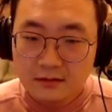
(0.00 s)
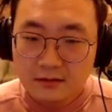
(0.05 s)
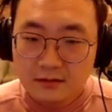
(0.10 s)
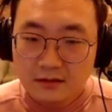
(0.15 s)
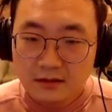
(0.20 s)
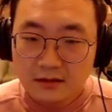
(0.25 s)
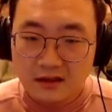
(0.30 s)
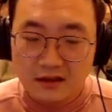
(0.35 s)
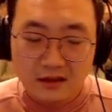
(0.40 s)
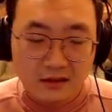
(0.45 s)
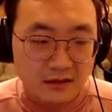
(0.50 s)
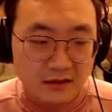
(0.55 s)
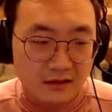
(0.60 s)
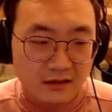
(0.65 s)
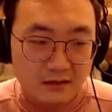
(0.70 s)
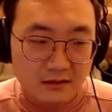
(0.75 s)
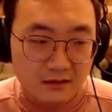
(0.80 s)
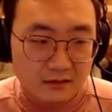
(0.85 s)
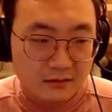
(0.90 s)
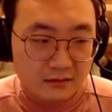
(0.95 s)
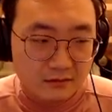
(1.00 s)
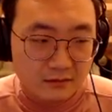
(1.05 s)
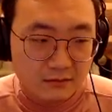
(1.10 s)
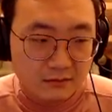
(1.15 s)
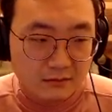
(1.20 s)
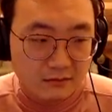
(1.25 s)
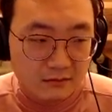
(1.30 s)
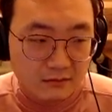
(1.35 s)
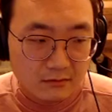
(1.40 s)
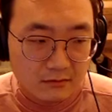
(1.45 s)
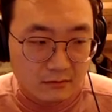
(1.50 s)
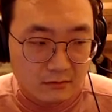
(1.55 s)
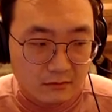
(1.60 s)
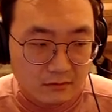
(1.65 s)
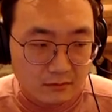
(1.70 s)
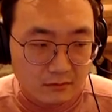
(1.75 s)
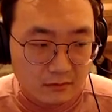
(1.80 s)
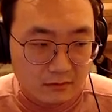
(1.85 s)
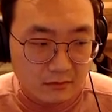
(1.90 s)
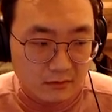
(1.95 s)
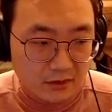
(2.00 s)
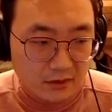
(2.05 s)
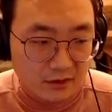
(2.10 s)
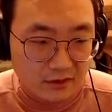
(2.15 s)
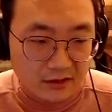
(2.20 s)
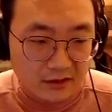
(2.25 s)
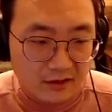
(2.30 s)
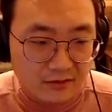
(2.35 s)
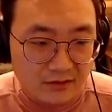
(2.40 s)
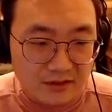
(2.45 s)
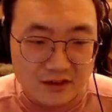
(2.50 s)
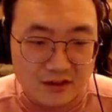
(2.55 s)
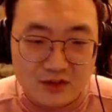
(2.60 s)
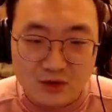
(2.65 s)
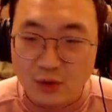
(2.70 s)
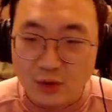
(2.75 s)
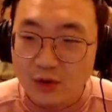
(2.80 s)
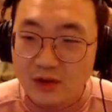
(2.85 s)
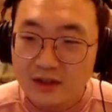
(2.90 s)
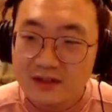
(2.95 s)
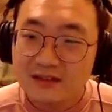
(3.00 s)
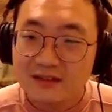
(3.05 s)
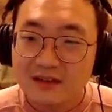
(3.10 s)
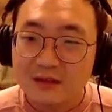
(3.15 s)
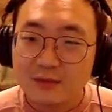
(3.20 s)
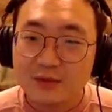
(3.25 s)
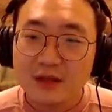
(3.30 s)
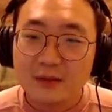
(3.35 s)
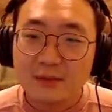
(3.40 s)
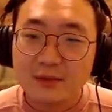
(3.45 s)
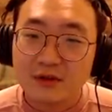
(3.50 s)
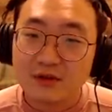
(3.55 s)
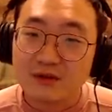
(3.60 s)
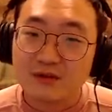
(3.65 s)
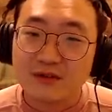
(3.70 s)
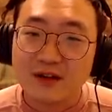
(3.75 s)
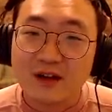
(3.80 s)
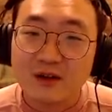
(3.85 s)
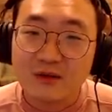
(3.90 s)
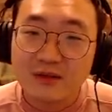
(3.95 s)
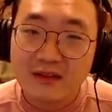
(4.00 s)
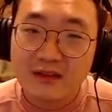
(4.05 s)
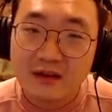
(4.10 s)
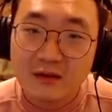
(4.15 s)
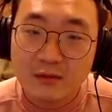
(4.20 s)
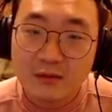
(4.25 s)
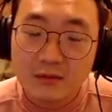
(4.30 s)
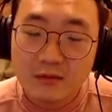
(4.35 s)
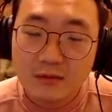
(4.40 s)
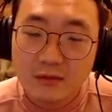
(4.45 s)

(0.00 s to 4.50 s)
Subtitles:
they're giving joy to the people around them,